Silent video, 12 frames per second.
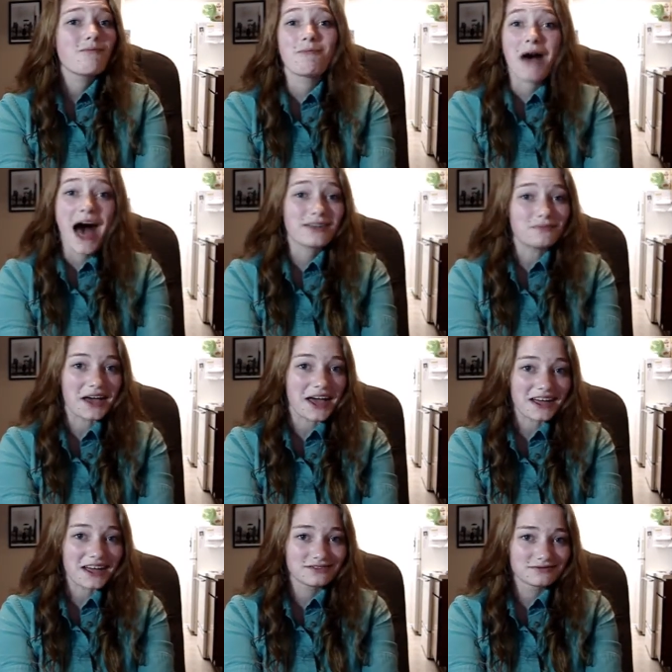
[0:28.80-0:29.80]

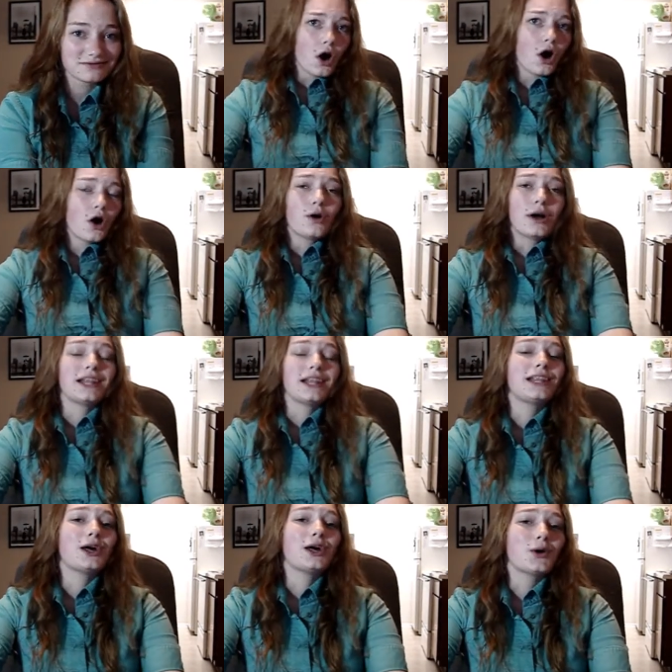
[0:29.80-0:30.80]
Batman. Oh,
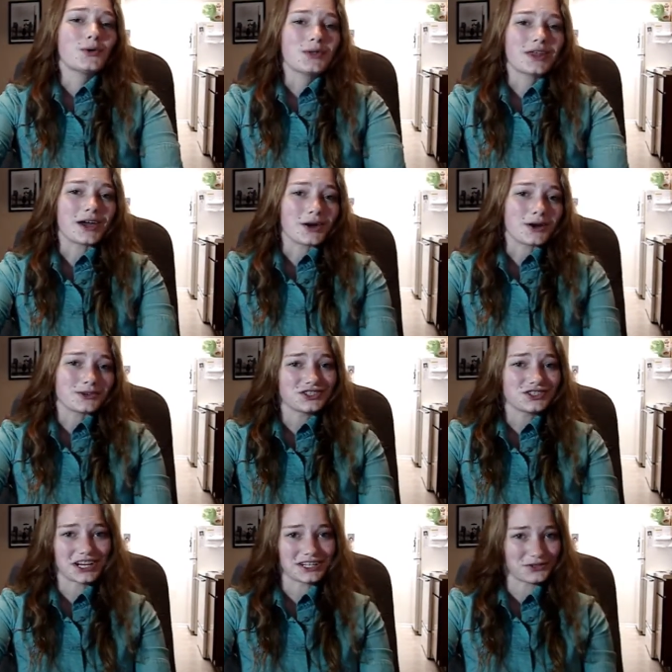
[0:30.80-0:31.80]
hello there,
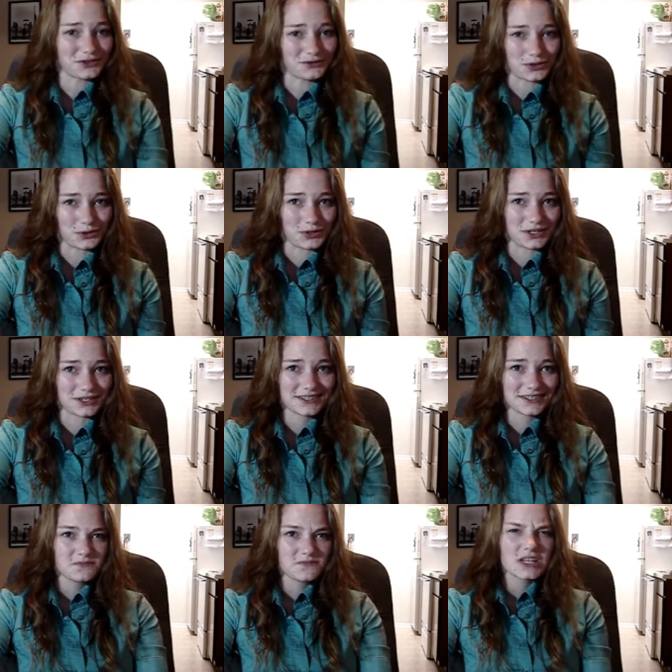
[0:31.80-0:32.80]
gentle viewers.